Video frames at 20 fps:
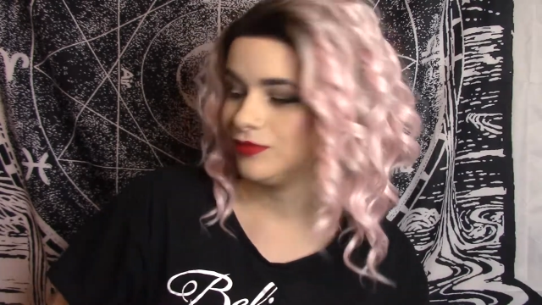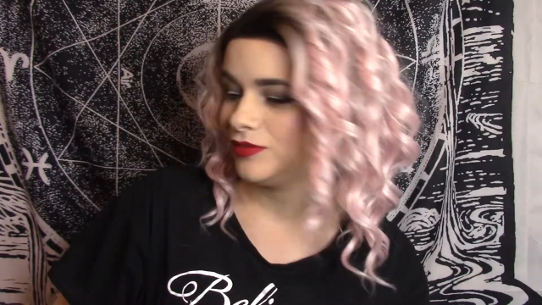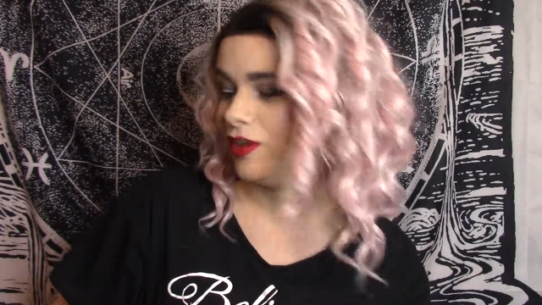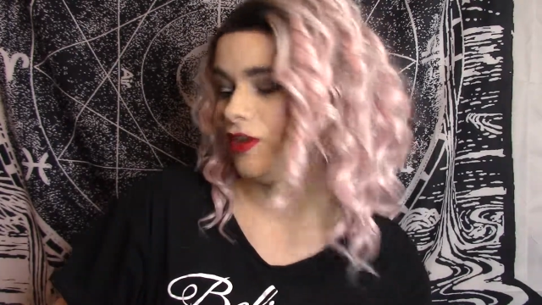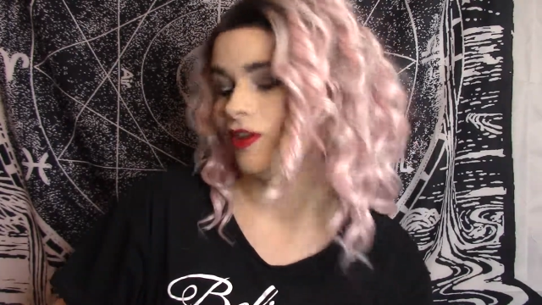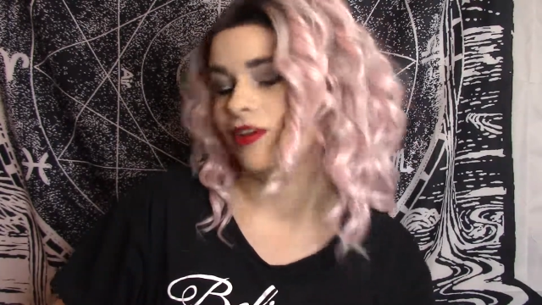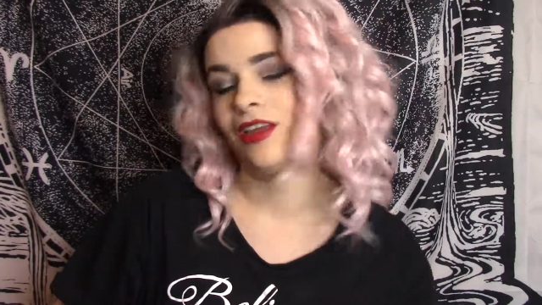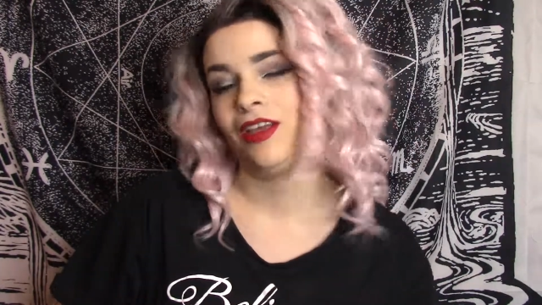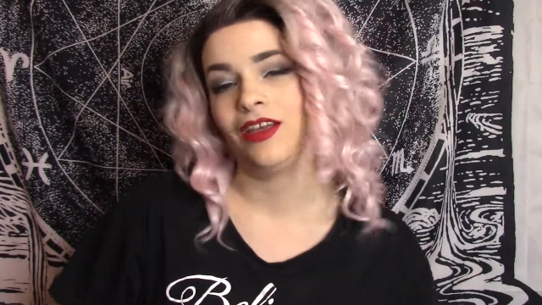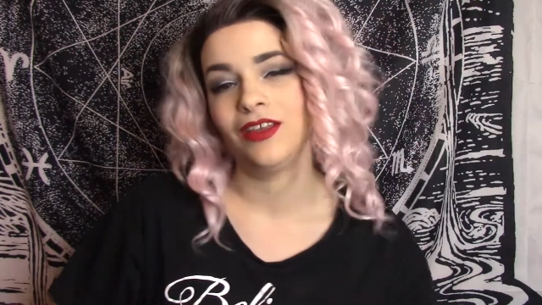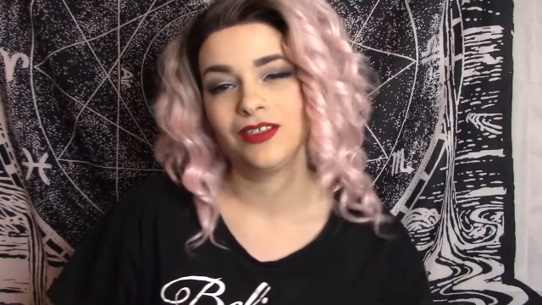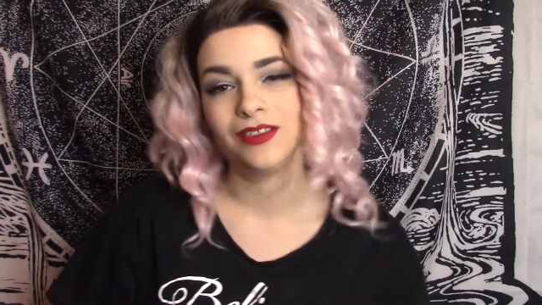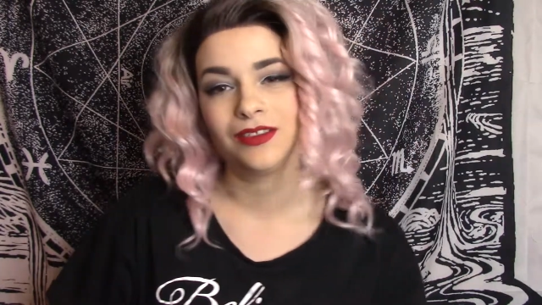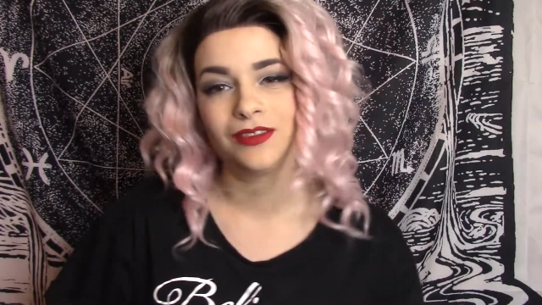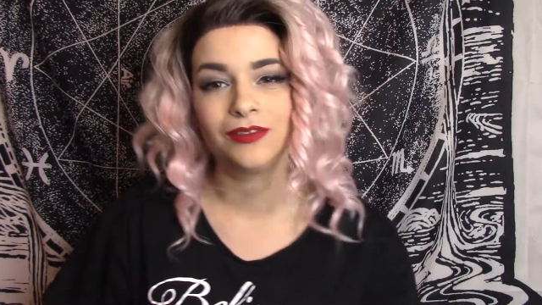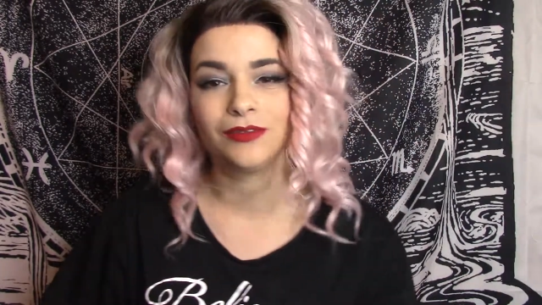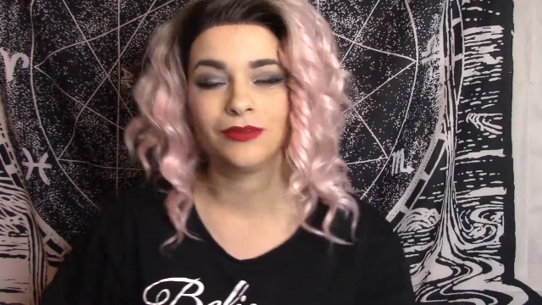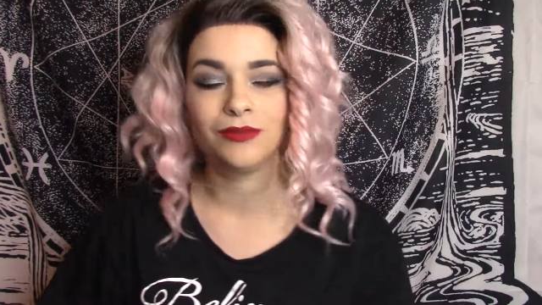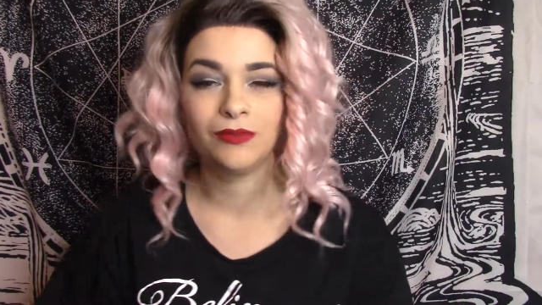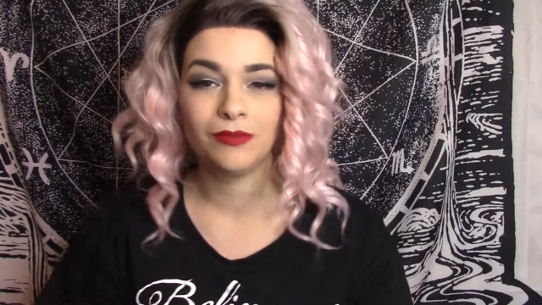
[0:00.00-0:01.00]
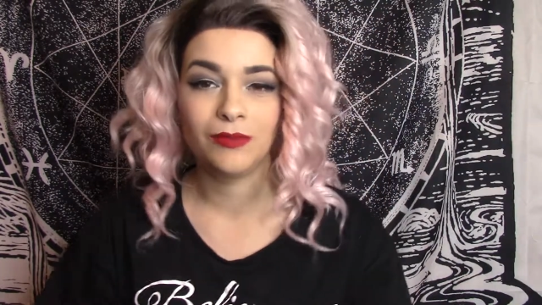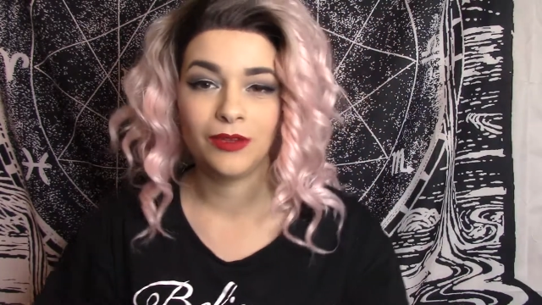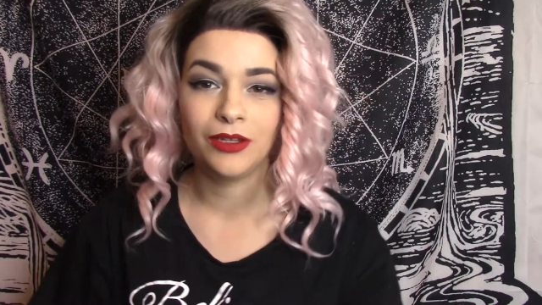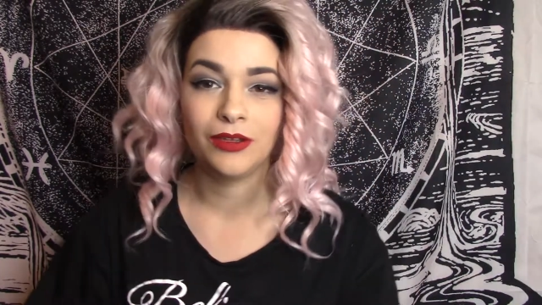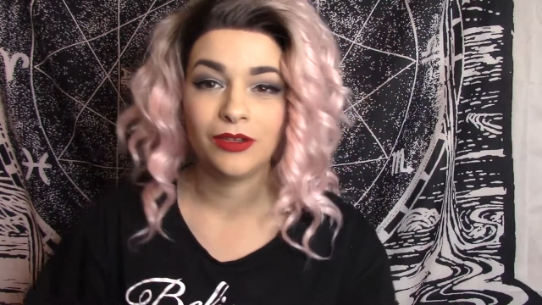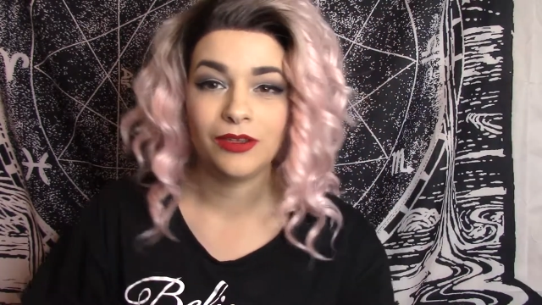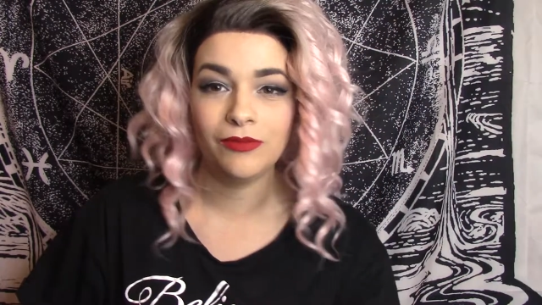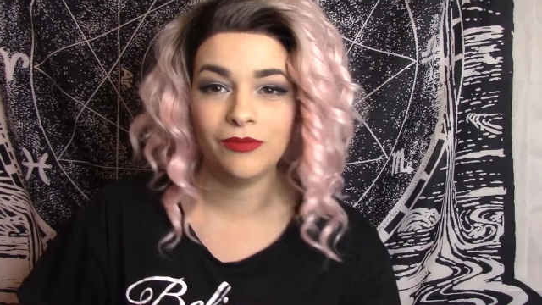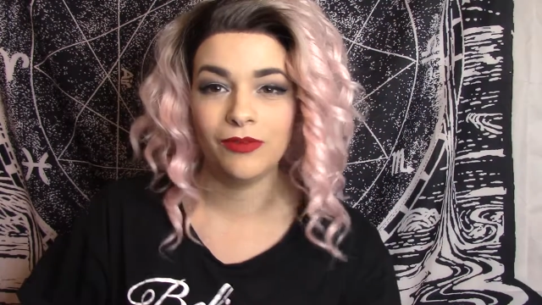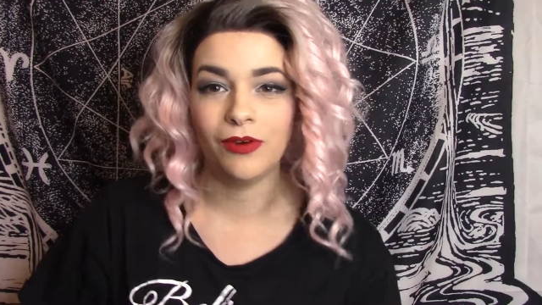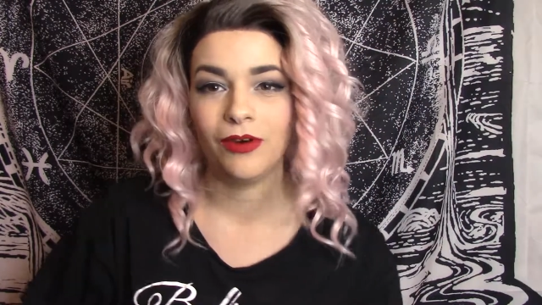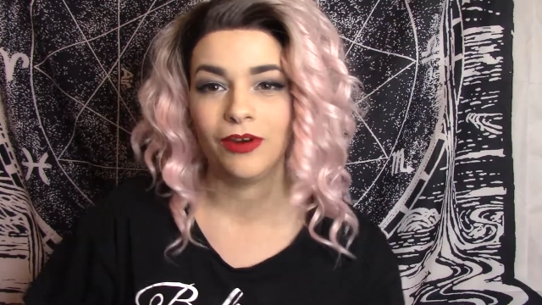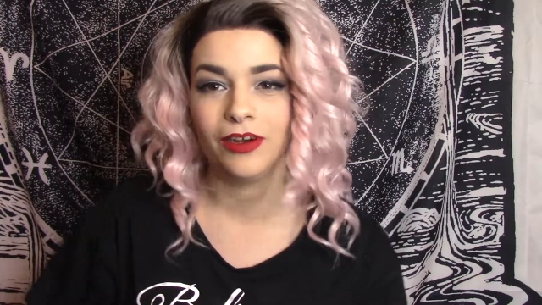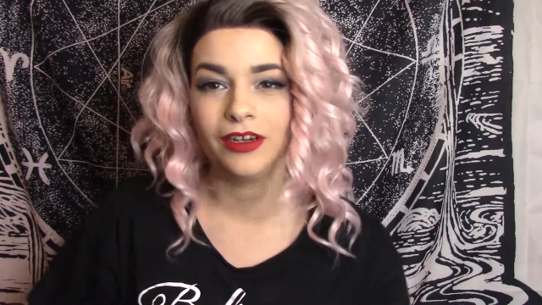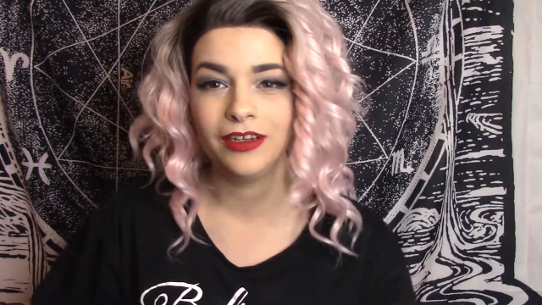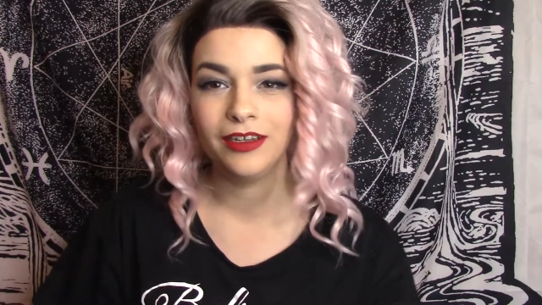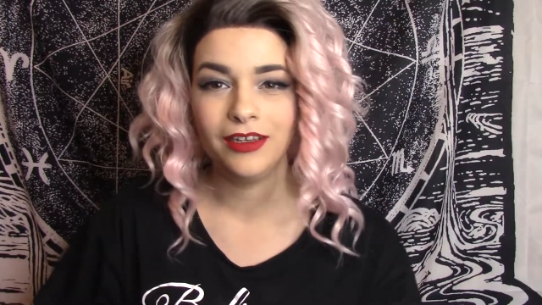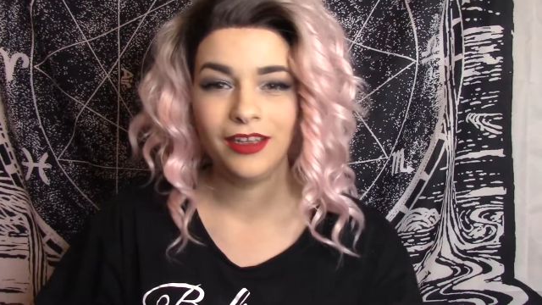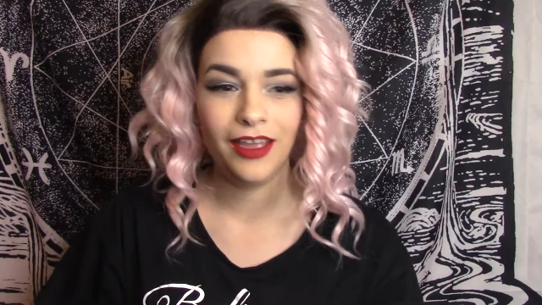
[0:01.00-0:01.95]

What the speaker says: okay, so what are you looking for?